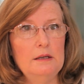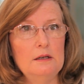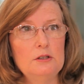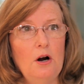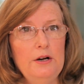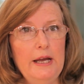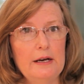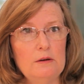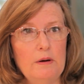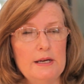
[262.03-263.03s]

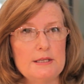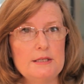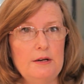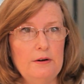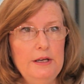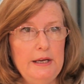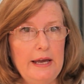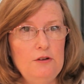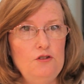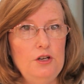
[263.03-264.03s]
cardiac arrest. Their
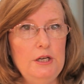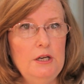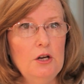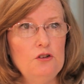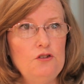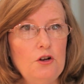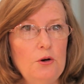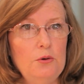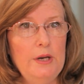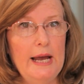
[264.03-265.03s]
EKG
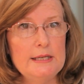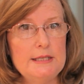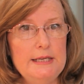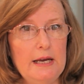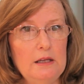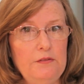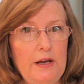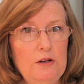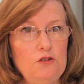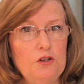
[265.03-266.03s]
showed ST
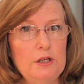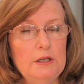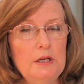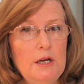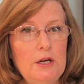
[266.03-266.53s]
elevation,